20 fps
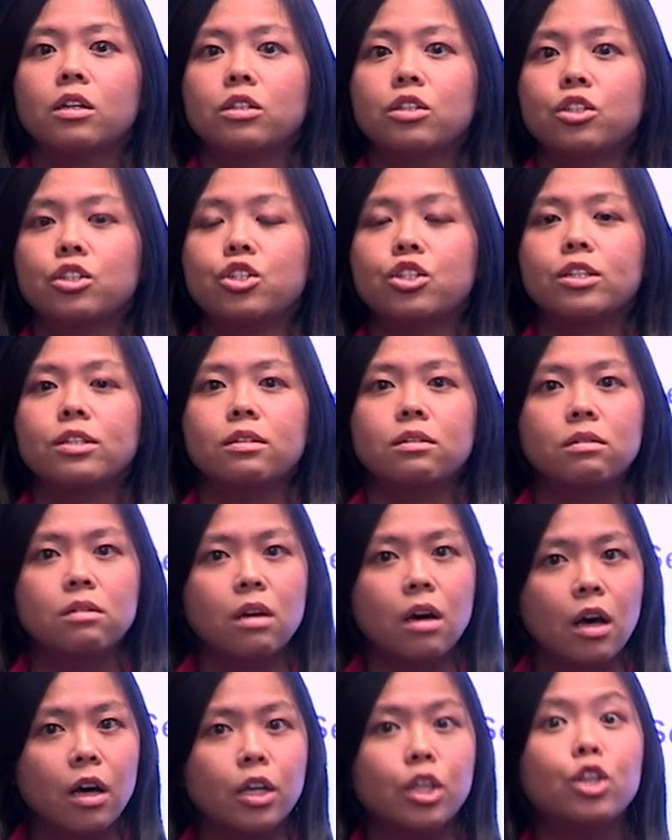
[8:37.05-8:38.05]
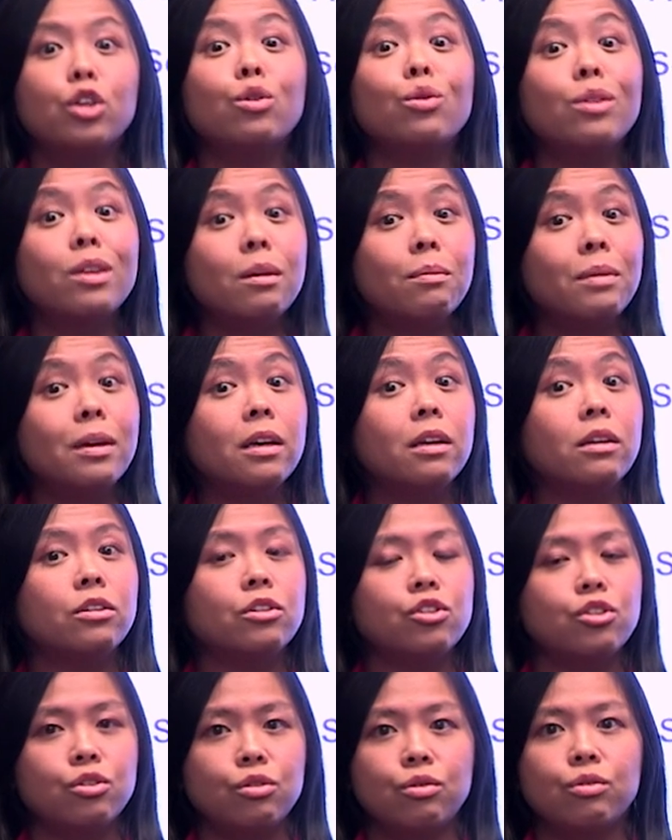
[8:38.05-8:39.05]
to just uh, cue them
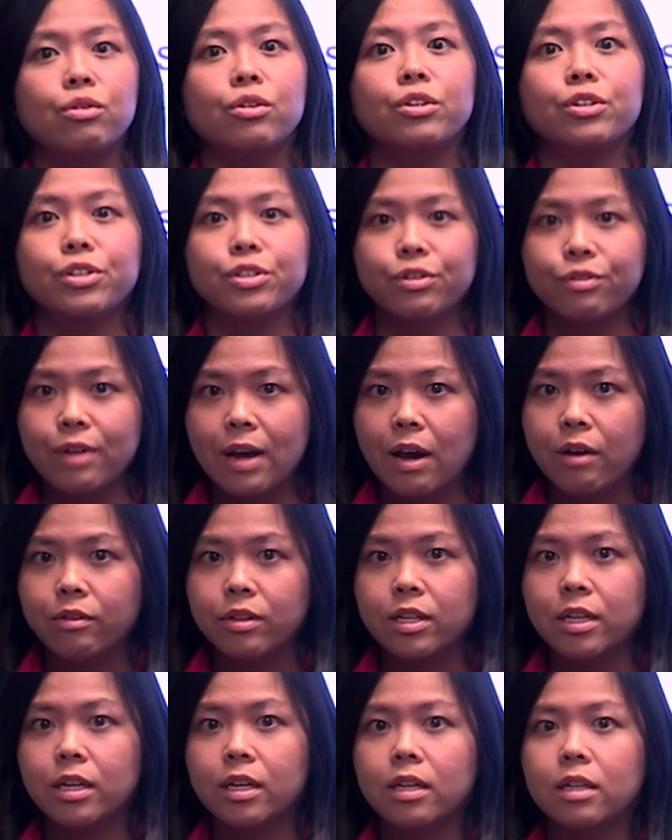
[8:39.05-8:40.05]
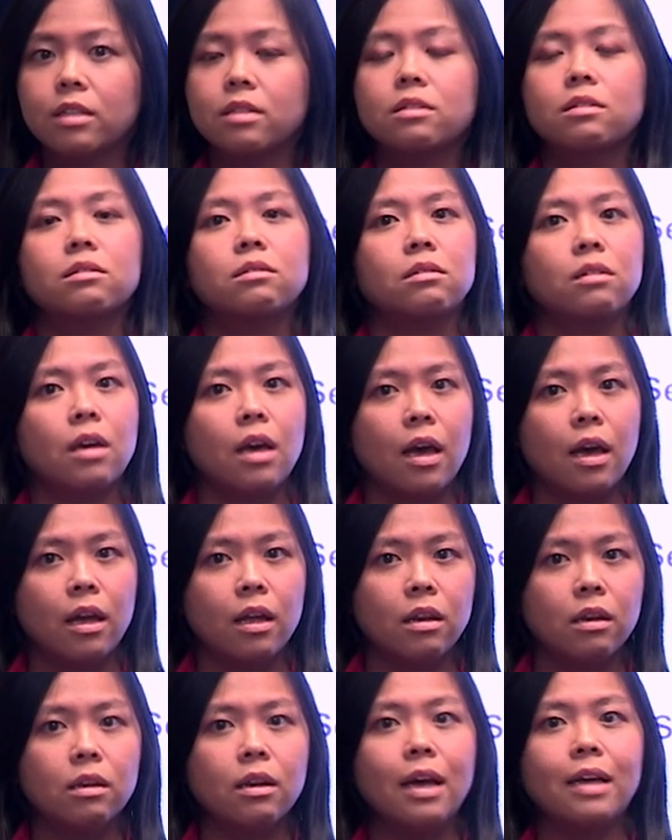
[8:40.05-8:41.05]
in to their surroundings
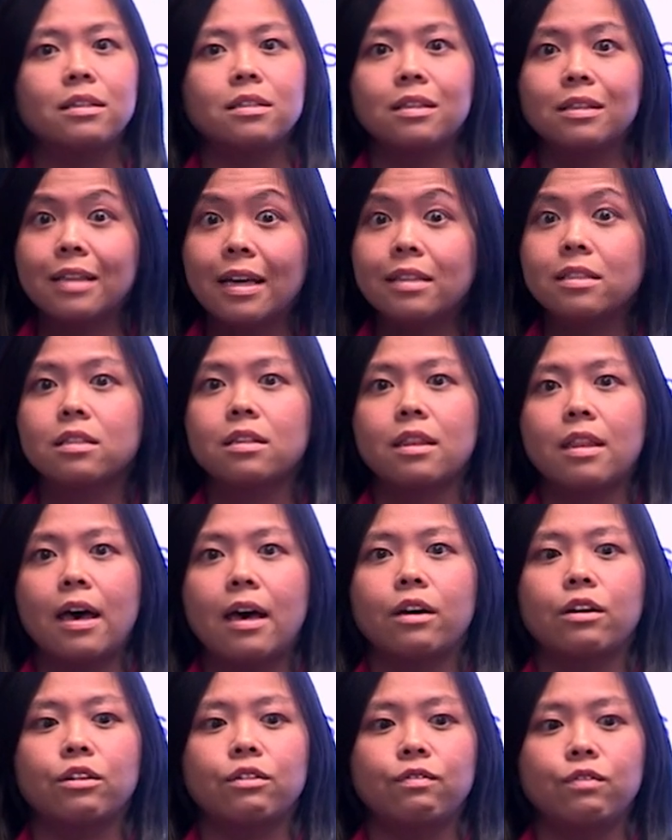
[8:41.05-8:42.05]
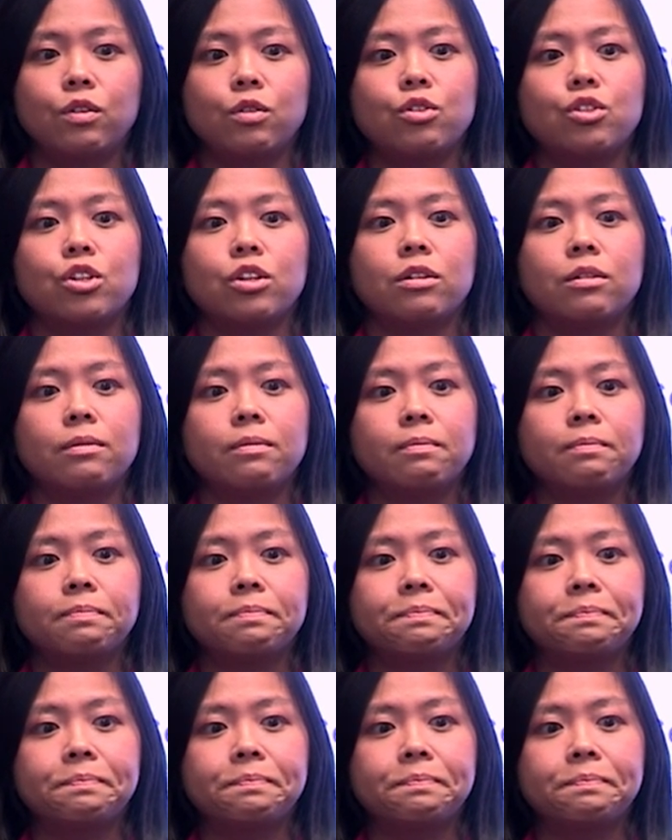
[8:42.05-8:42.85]
and, and to lessen that confusion.